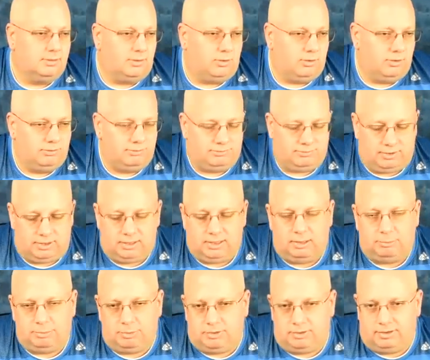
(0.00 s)
or a, a
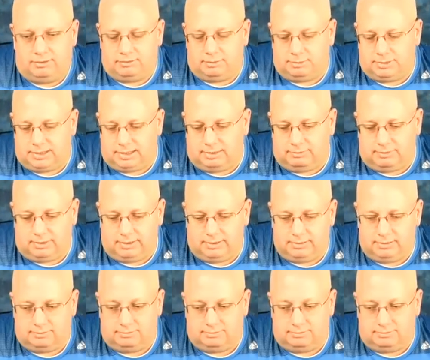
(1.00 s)
couple of them anyway,